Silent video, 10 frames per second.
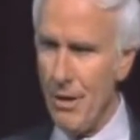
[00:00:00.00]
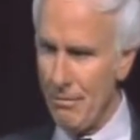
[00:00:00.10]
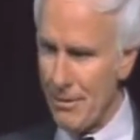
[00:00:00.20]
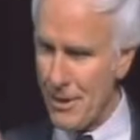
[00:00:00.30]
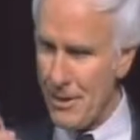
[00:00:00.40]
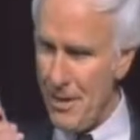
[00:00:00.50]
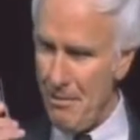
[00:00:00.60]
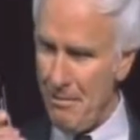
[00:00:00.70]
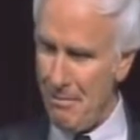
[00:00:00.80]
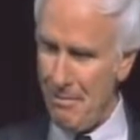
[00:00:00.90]
Enough is
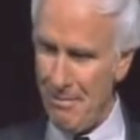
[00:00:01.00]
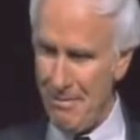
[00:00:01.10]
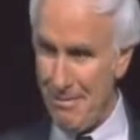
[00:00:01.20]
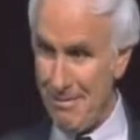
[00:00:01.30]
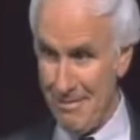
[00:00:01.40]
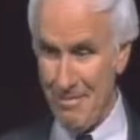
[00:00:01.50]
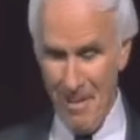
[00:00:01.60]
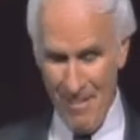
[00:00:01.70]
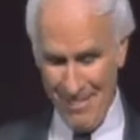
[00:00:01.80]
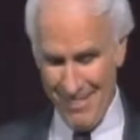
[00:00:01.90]
enough.
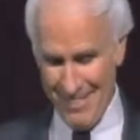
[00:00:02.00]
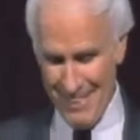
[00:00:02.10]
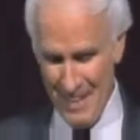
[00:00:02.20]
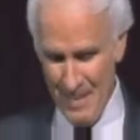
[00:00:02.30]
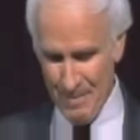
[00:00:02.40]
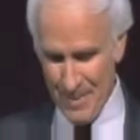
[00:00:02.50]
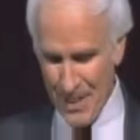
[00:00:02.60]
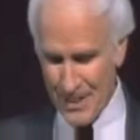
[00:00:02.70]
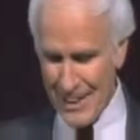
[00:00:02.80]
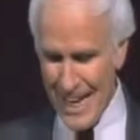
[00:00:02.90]
Powerful.
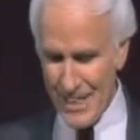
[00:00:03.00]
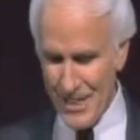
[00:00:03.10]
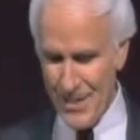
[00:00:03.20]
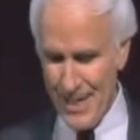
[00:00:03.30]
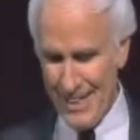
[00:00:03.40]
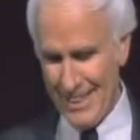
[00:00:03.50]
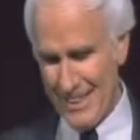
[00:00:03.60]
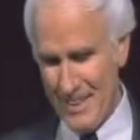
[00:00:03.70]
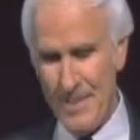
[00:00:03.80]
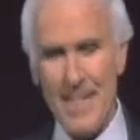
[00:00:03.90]
Here's the last 3.
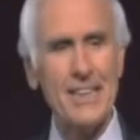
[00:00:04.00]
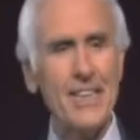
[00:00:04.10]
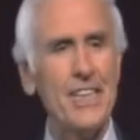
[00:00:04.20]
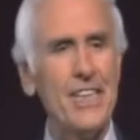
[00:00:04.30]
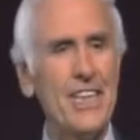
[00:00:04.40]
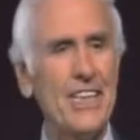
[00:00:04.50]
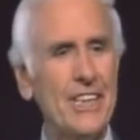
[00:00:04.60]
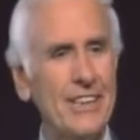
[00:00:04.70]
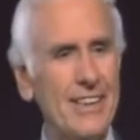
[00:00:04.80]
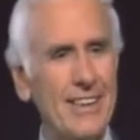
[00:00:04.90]
Next is
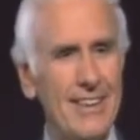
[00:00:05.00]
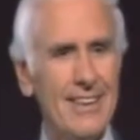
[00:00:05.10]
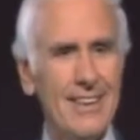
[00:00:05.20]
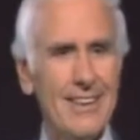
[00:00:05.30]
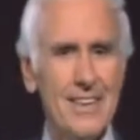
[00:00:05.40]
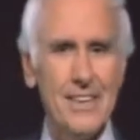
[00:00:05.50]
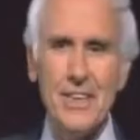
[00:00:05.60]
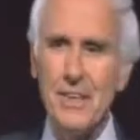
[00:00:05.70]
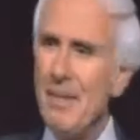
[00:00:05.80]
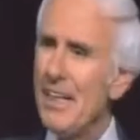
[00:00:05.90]
decision.
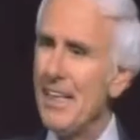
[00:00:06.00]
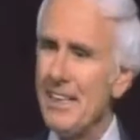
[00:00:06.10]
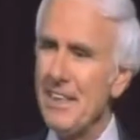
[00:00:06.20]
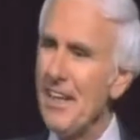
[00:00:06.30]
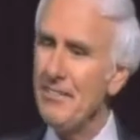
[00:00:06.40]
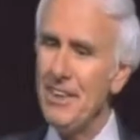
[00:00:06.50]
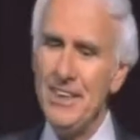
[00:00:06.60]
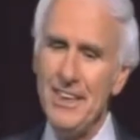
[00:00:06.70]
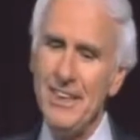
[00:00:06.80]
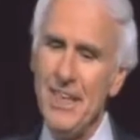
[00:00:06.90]
Decision making is a
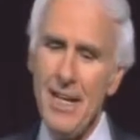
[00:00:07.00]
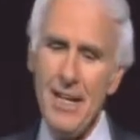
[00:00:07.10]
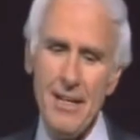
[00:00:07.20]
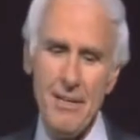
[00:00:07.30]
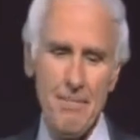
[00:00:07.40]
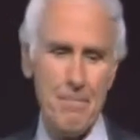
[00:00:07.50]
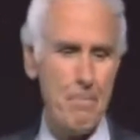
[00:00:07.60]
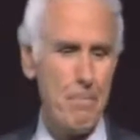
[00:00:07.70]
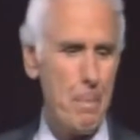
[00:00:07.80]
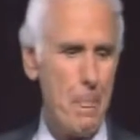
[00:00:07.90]
life-changing day.